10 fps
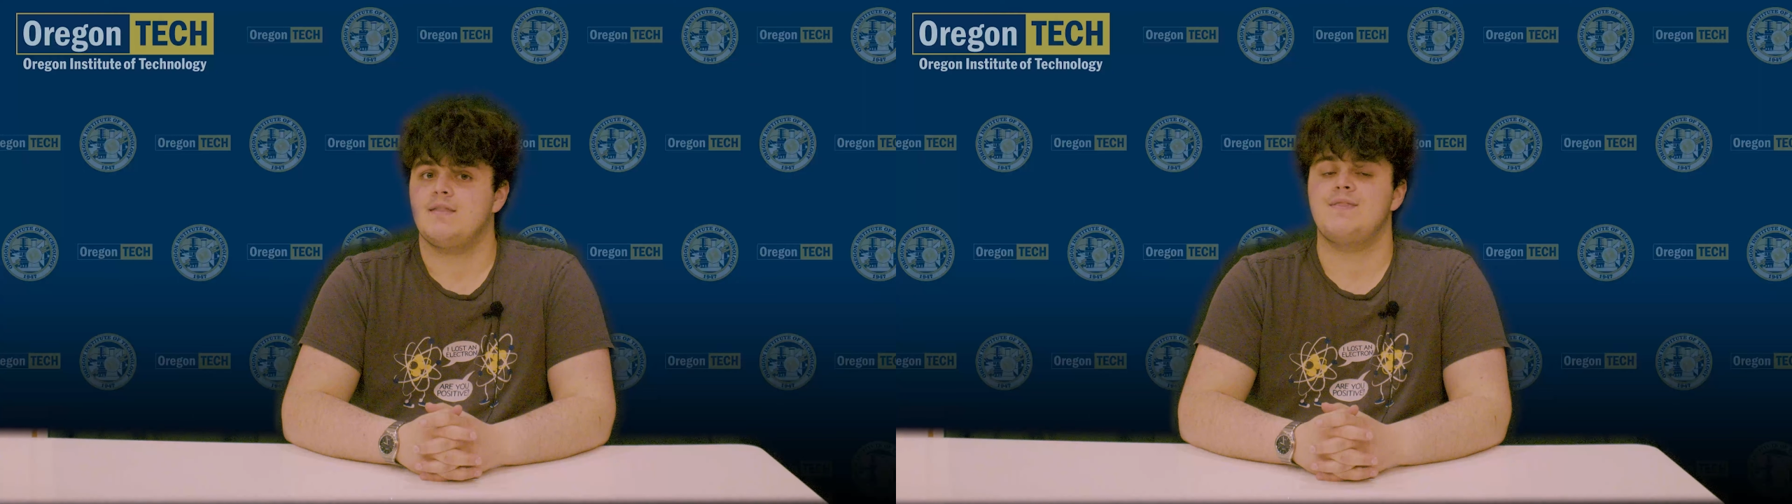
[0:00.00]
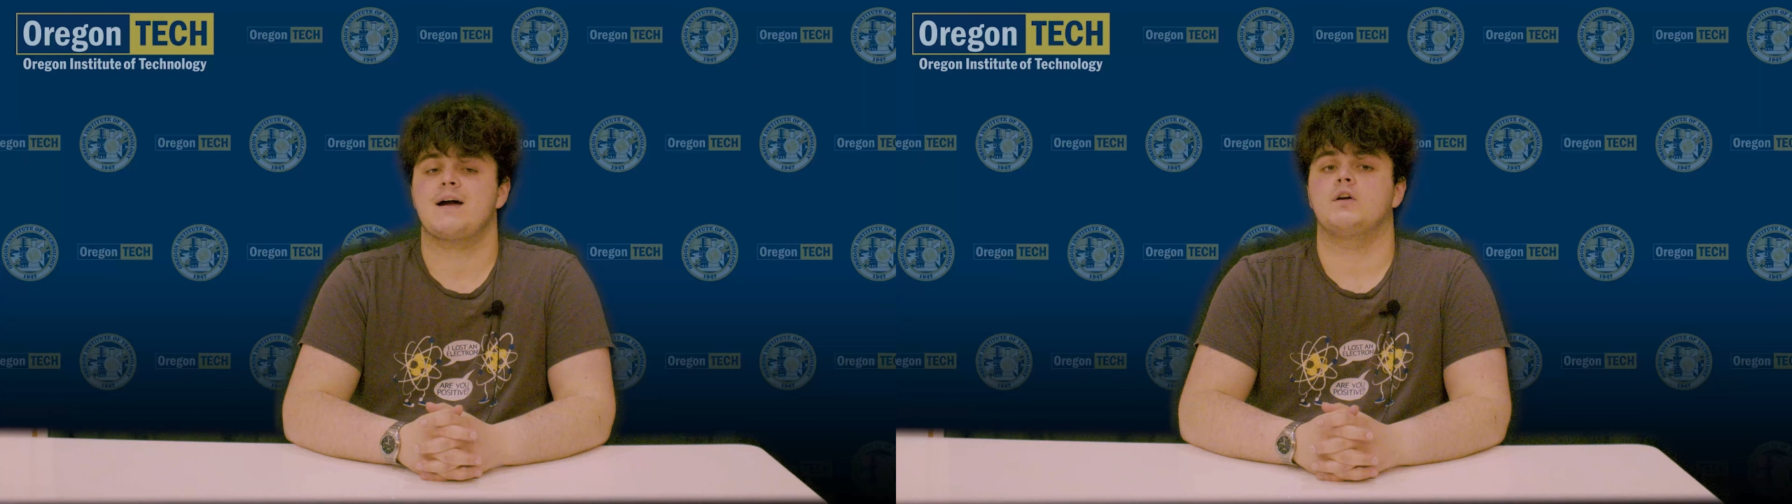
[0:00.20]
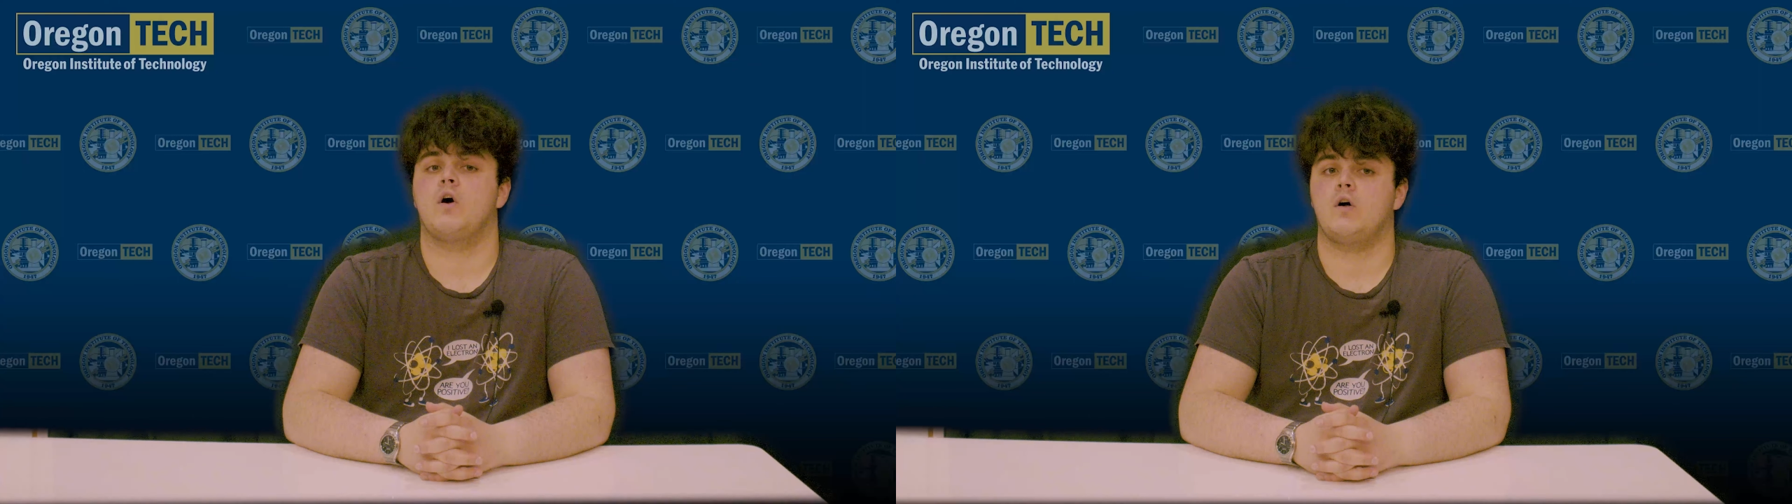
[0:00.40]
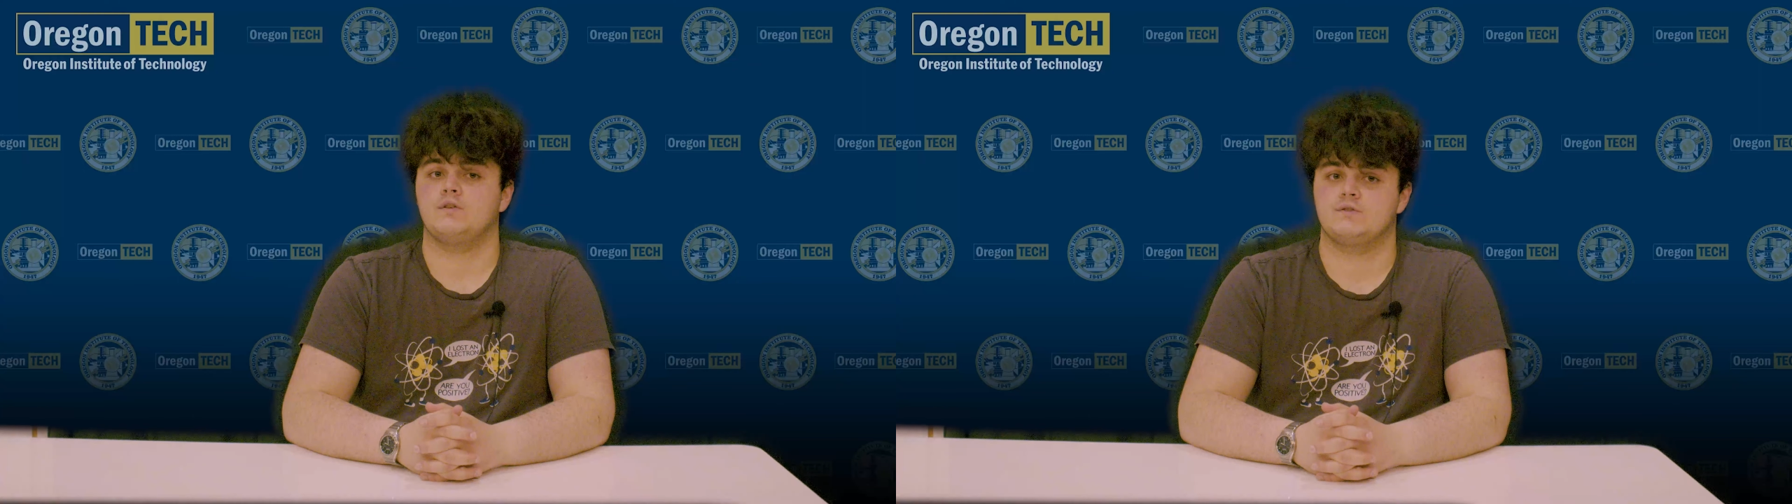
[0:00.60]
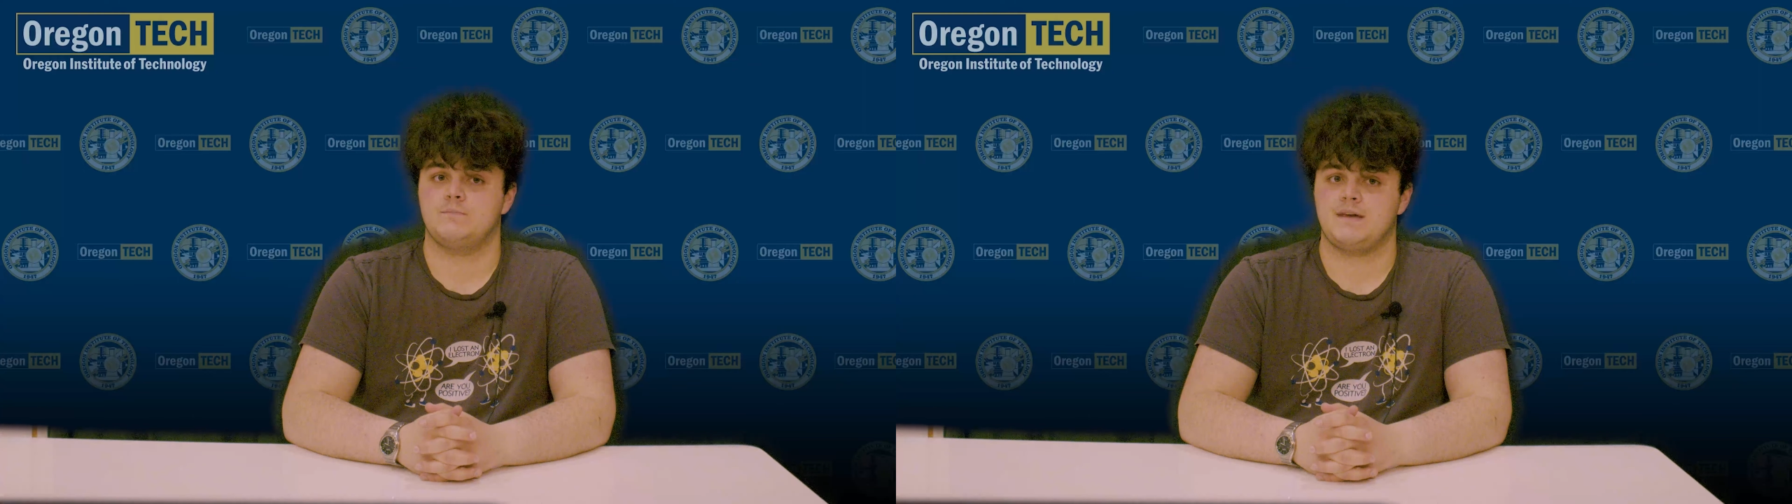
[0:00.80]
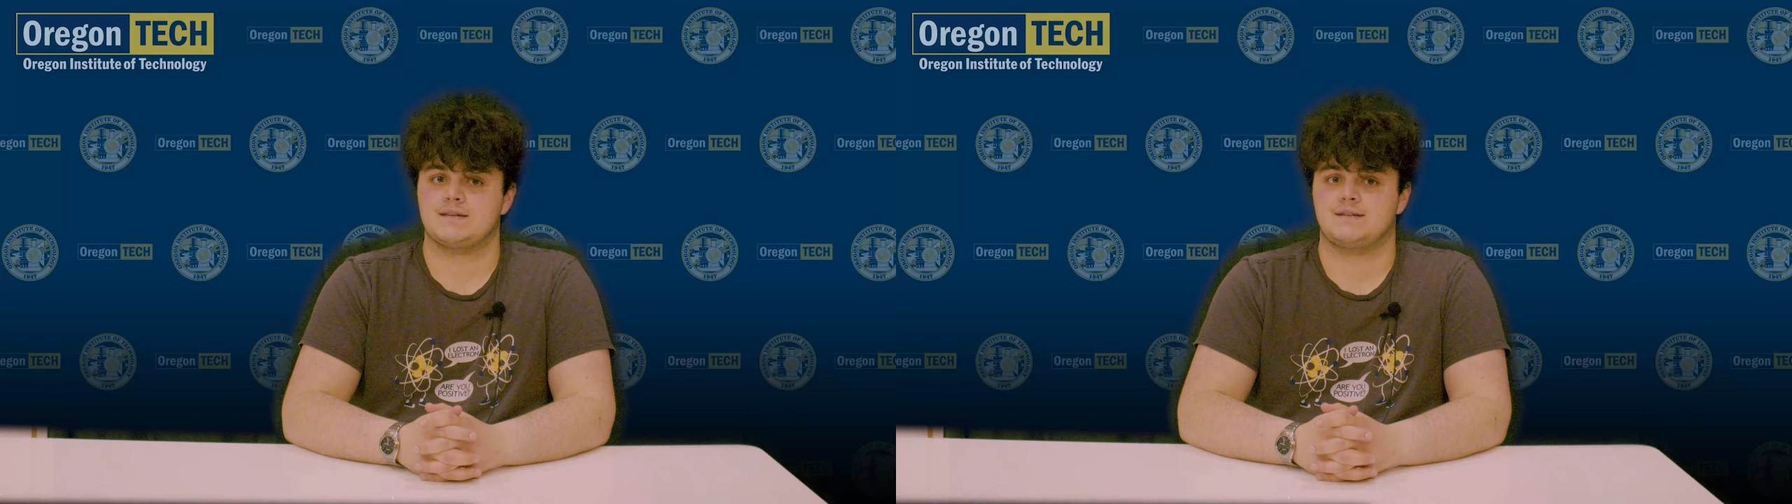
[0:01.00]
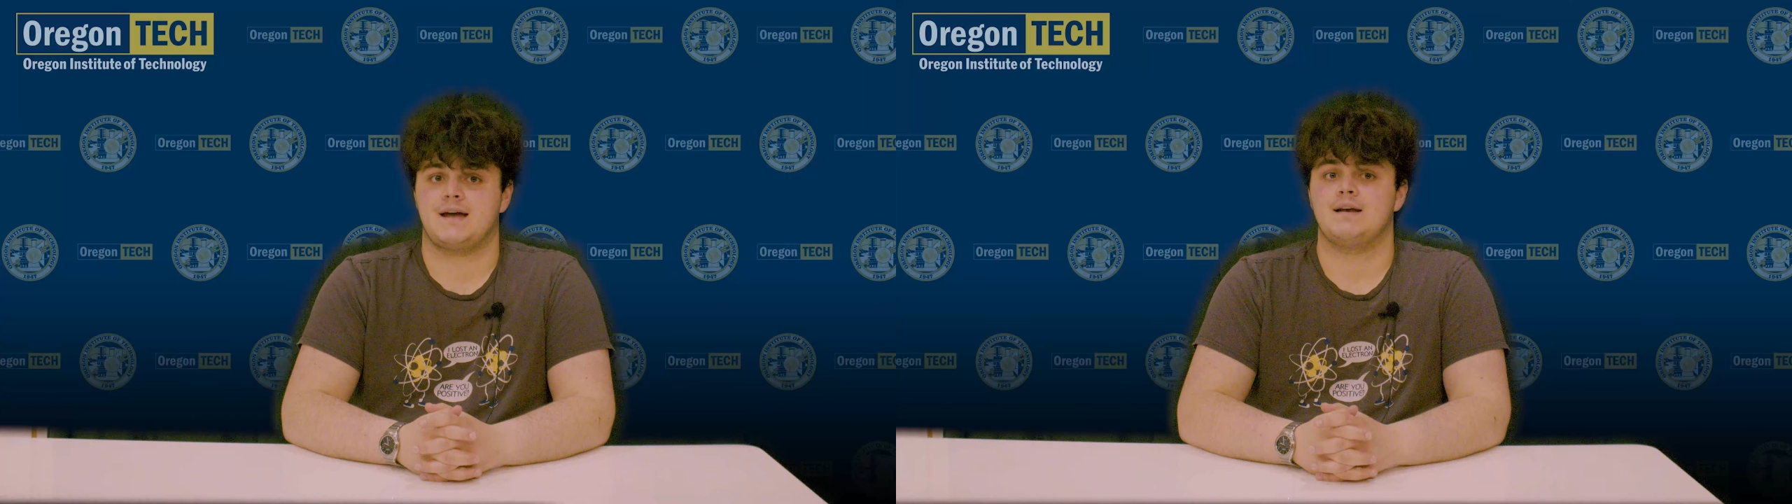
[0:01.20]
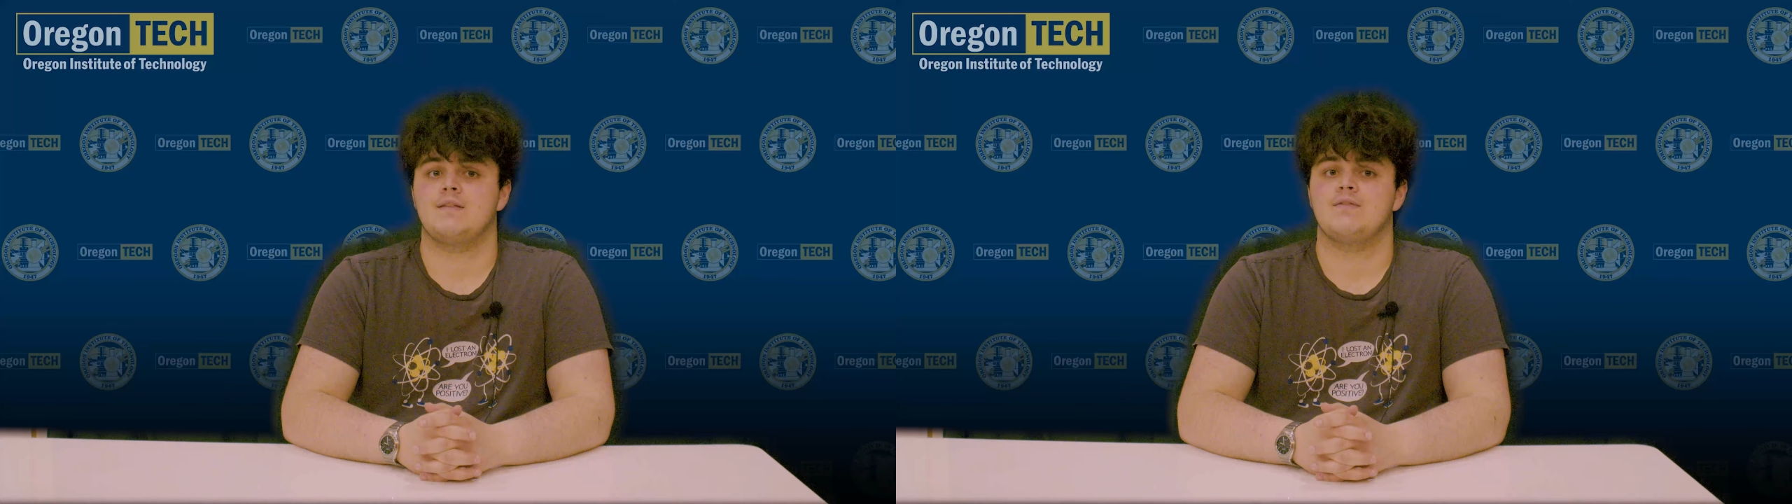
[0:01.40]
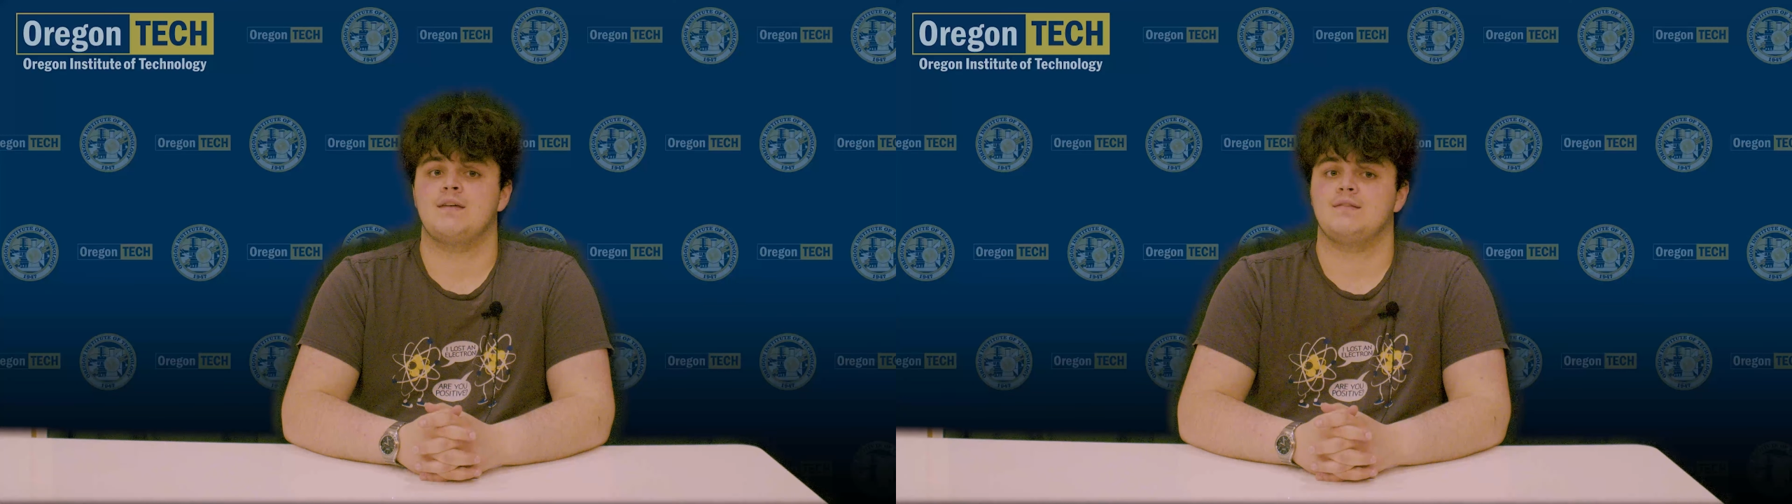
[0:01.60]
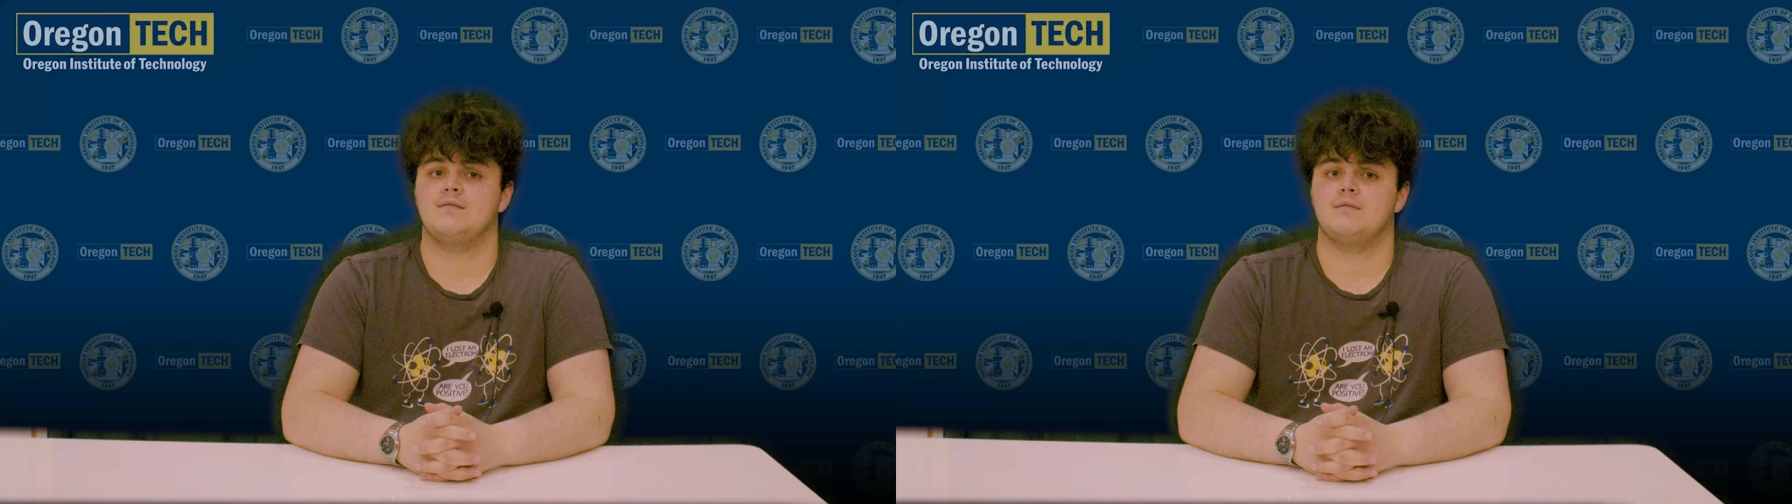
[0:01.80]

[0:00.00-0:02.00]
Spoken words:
that could also be a sign that